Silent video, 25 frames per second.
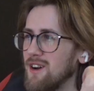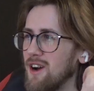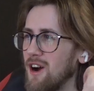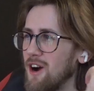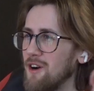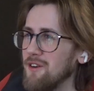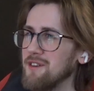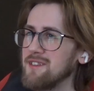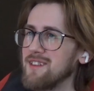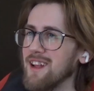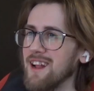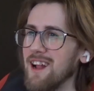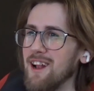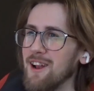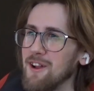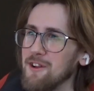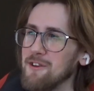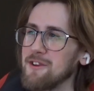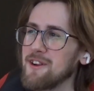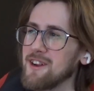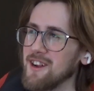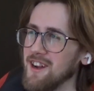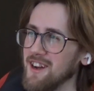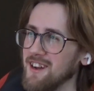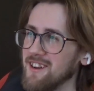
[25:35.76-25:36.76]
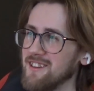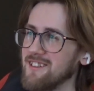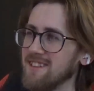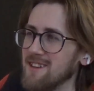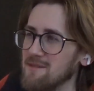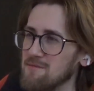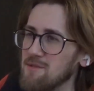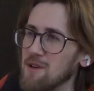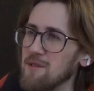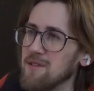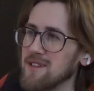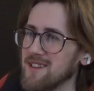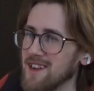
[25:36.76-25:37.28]
Oh, is it Lucas? Her
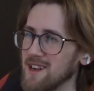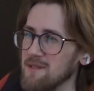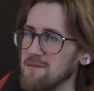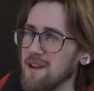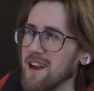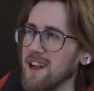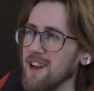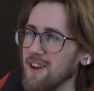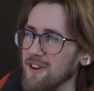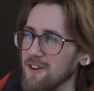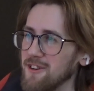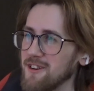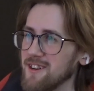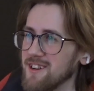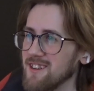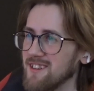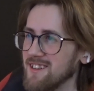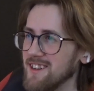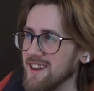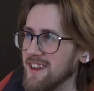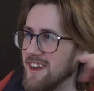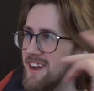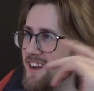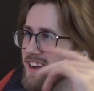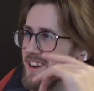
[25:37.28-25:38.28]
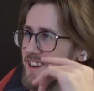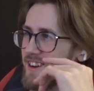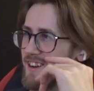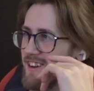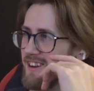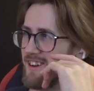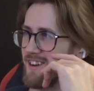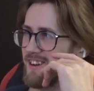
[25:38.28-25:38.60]
brother's going to be Lucas, isn't it?